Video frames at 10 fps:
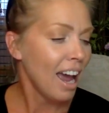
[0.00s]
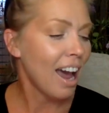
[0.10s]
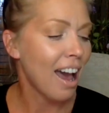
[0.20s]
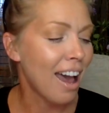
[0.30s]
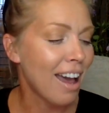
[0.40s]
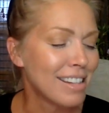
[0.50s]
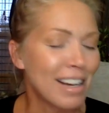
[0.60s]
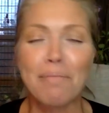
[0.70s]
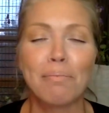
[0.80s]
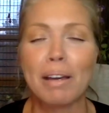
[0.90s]

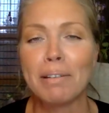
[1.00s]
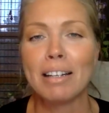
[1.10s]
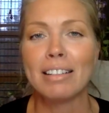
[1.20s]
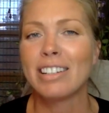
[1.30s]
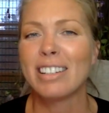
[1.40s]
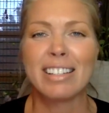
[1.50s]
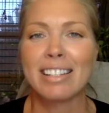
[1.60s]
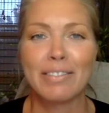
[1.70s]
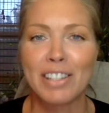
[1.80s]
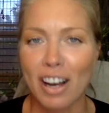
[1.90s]
And maybe she doesn't
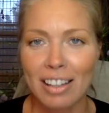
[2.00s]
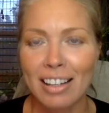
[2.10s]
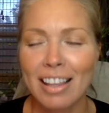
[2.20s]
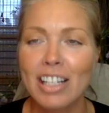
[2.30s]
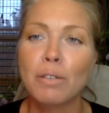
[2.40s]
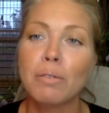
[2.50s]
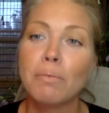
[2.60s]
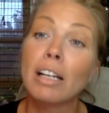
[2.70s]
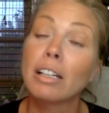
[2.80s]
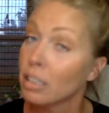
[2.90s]
even talk like that. She would
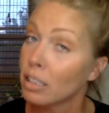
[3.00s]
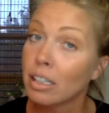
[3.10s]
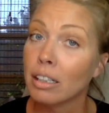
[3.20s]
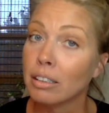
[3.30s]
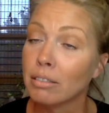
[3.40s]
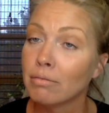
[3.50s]
be like, Crystal.